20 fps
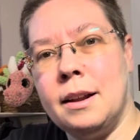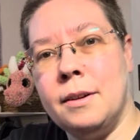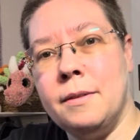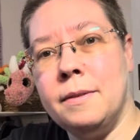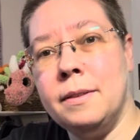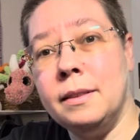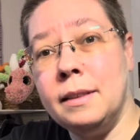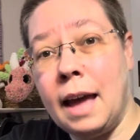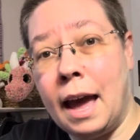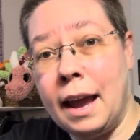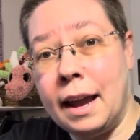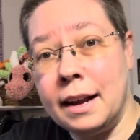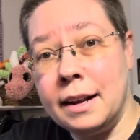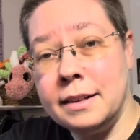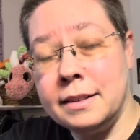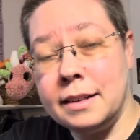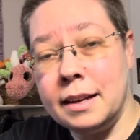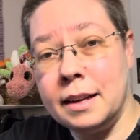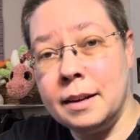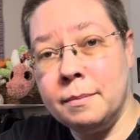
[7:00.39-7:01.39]
of
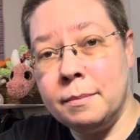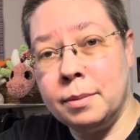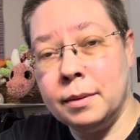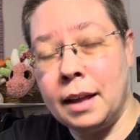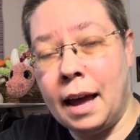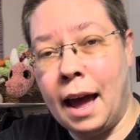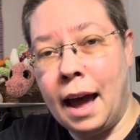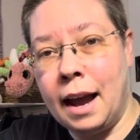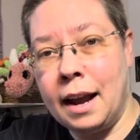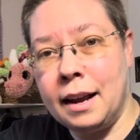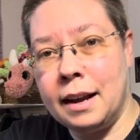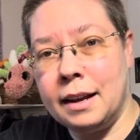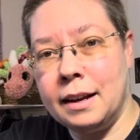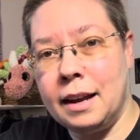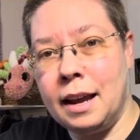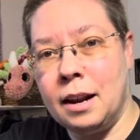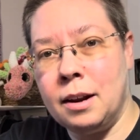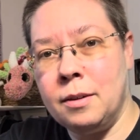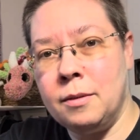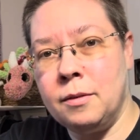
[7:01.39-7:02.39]
legs in black
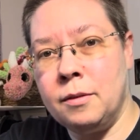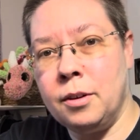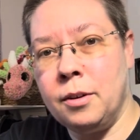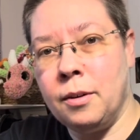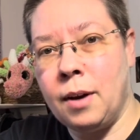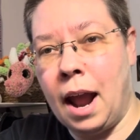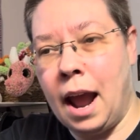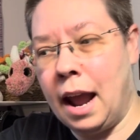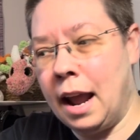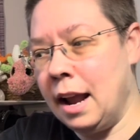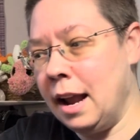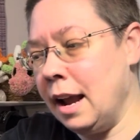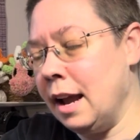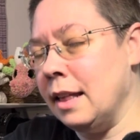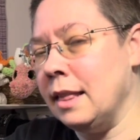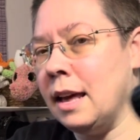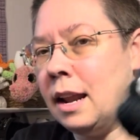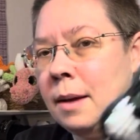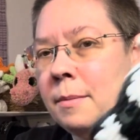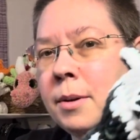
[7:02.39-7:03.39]
and gray, and
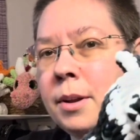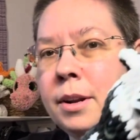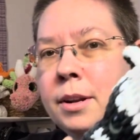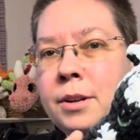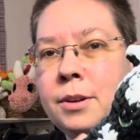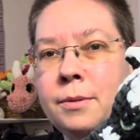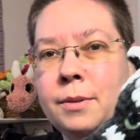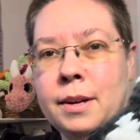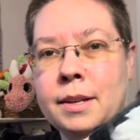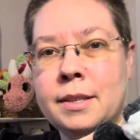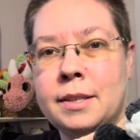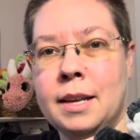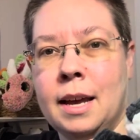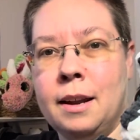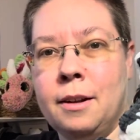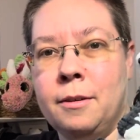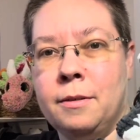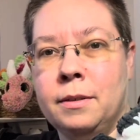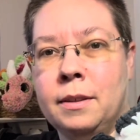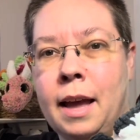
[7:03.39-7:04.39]
then I'm going to do a set
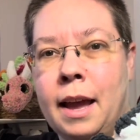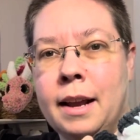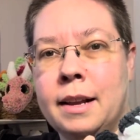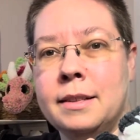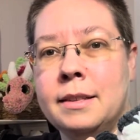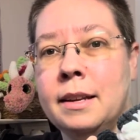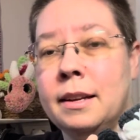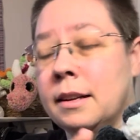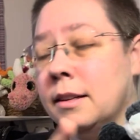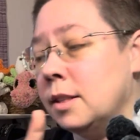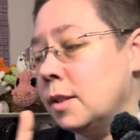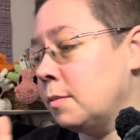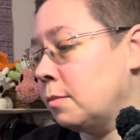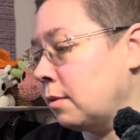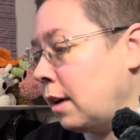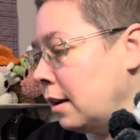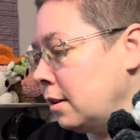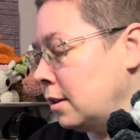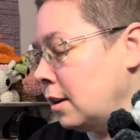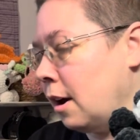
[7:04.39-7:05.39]
of legs in
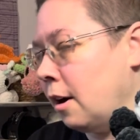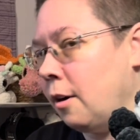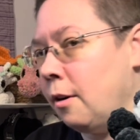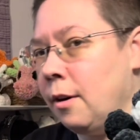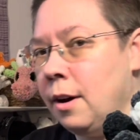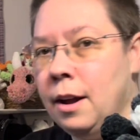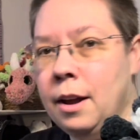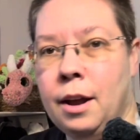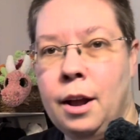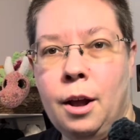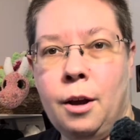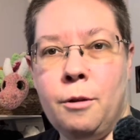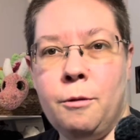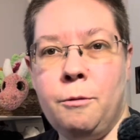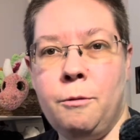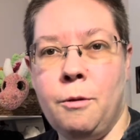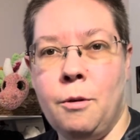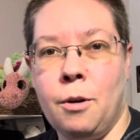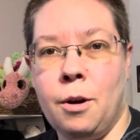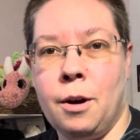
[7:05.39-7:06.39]
espresso
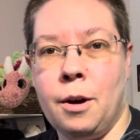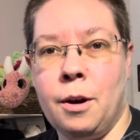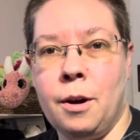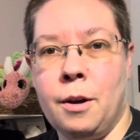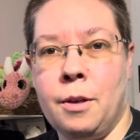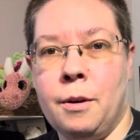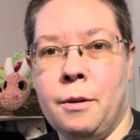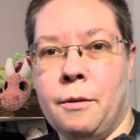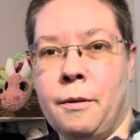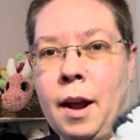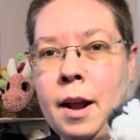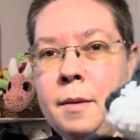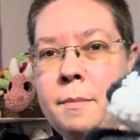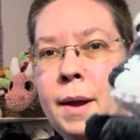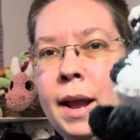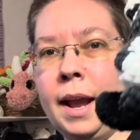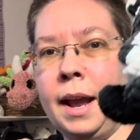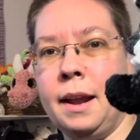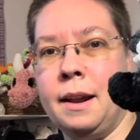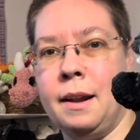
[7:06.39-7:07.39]
for the red
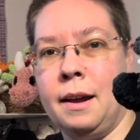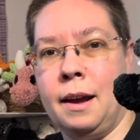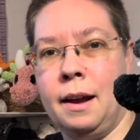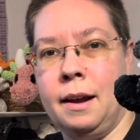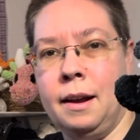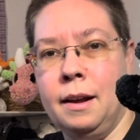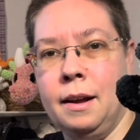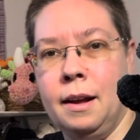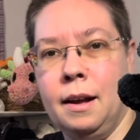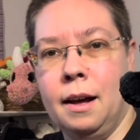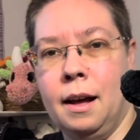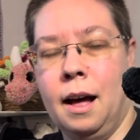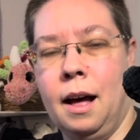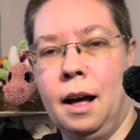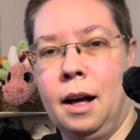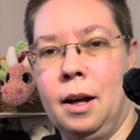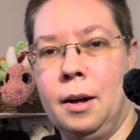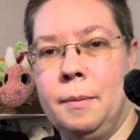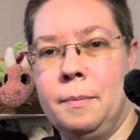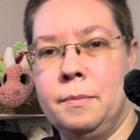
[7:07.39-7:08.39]
panda. So
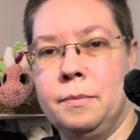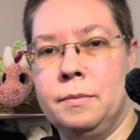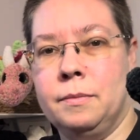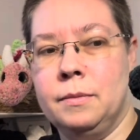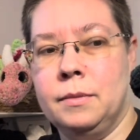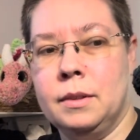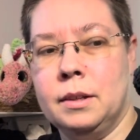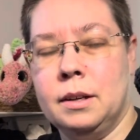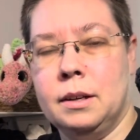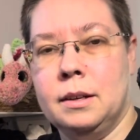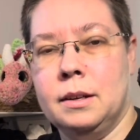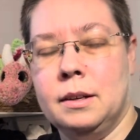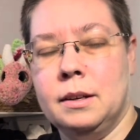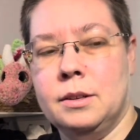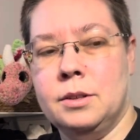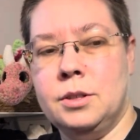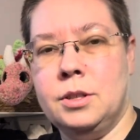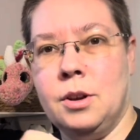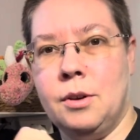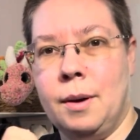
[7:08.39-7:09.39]
I'm
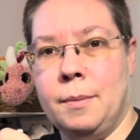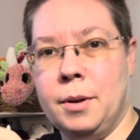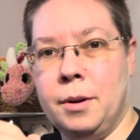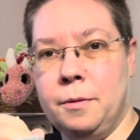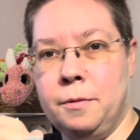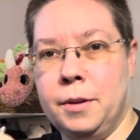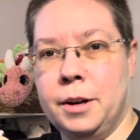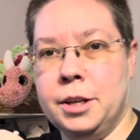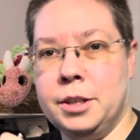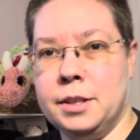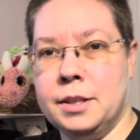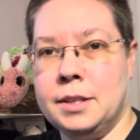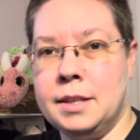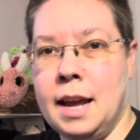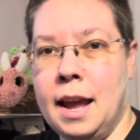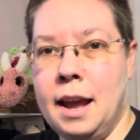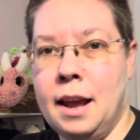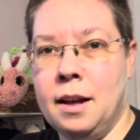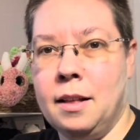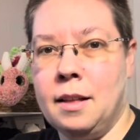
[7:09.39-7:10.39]
going to finish this
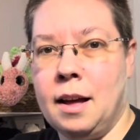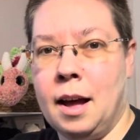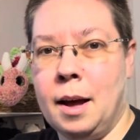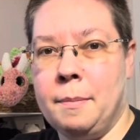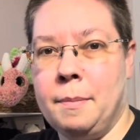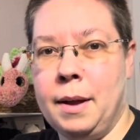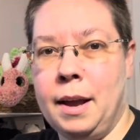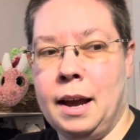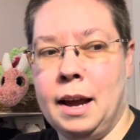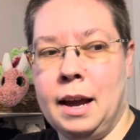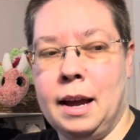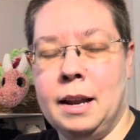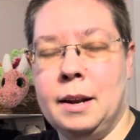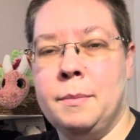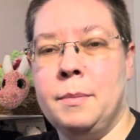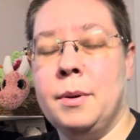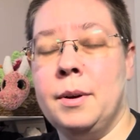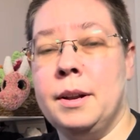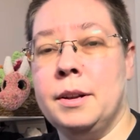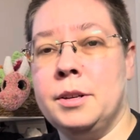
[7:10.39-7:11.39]
tail up and
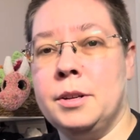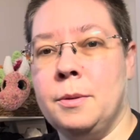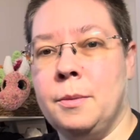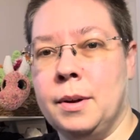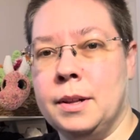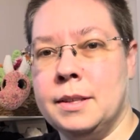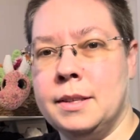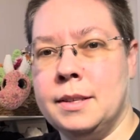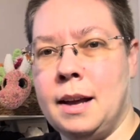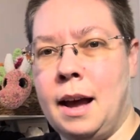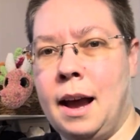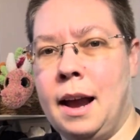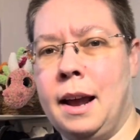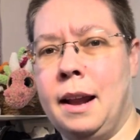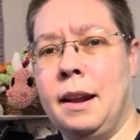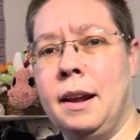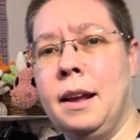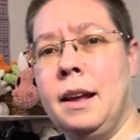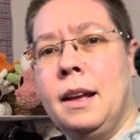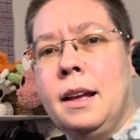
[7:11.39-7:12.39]
put it to one side.
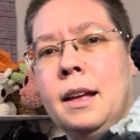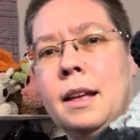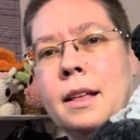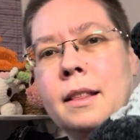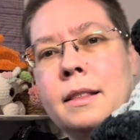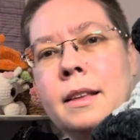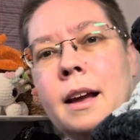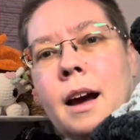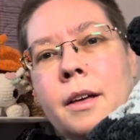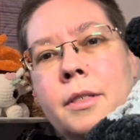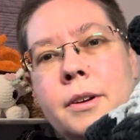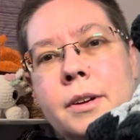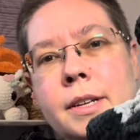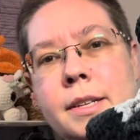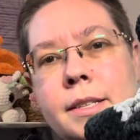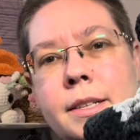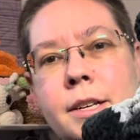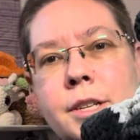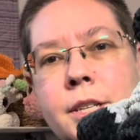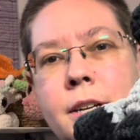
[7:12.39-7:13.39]
The other
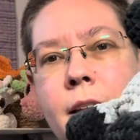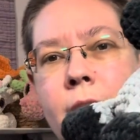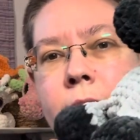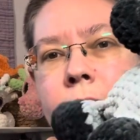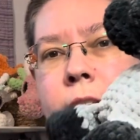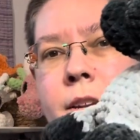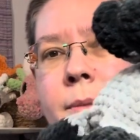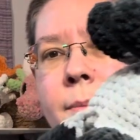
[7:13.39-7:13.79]
decision I need to